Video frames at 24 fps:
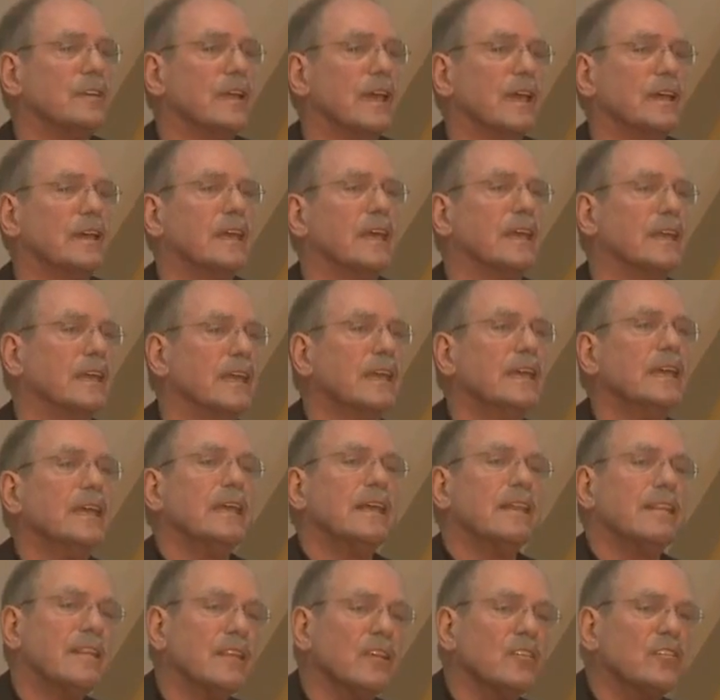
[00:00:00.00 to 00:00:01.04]
decade.
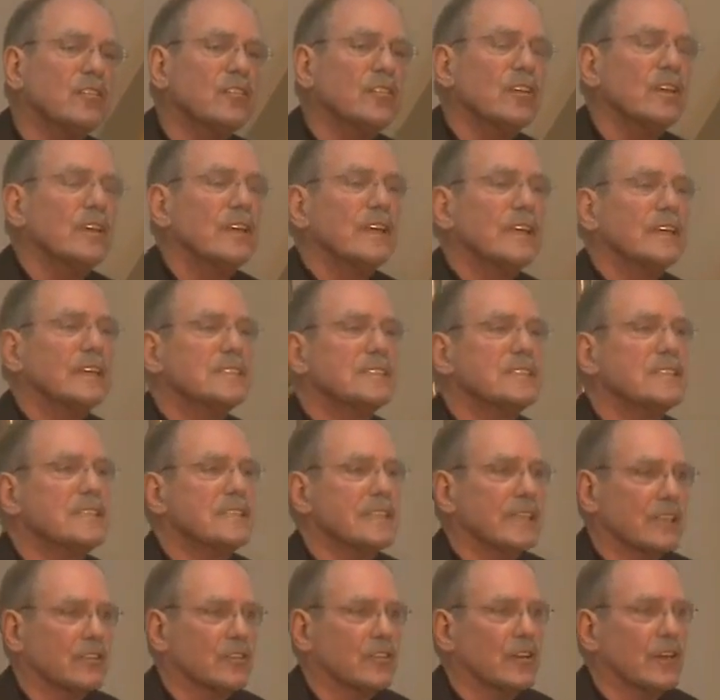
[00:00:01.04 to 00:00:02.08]
This is the
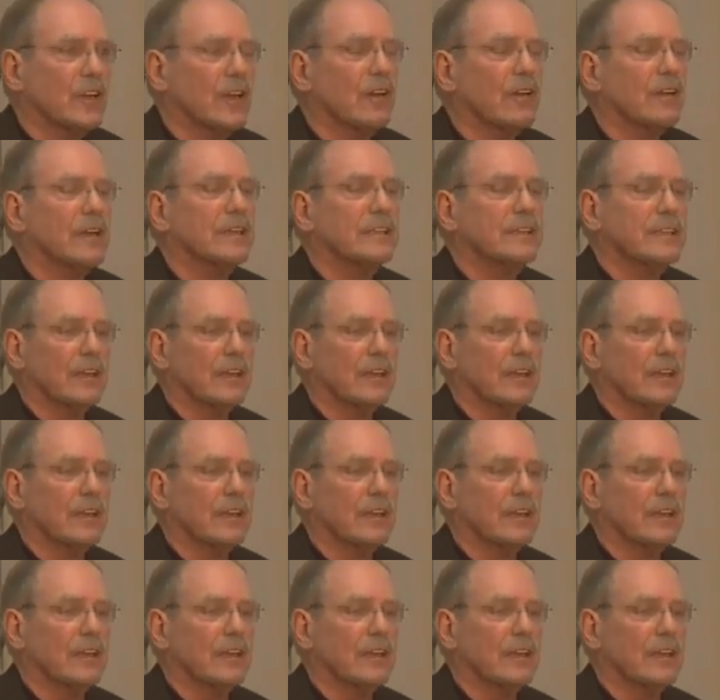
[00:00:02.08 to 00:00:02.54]
dictionary